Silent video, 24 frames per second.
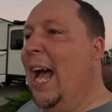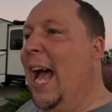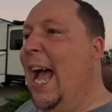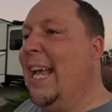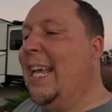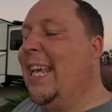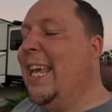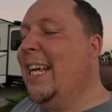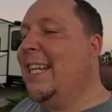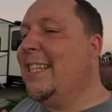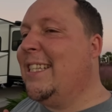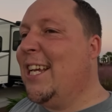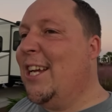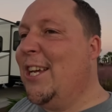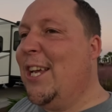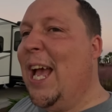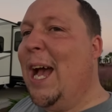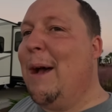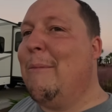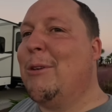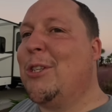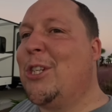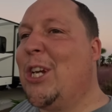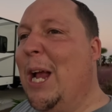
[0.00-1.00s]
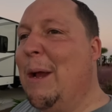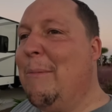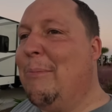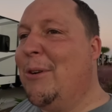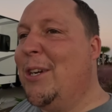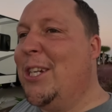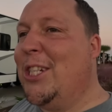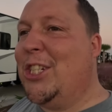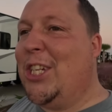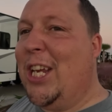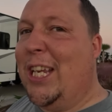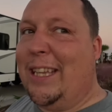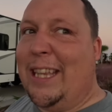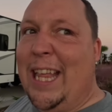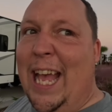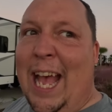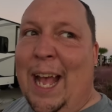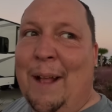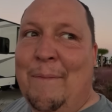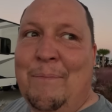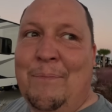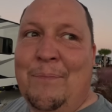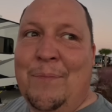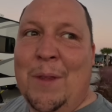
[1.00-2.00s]
I can't tell you how much I appreciate
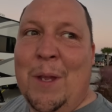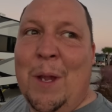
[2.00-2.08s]
that.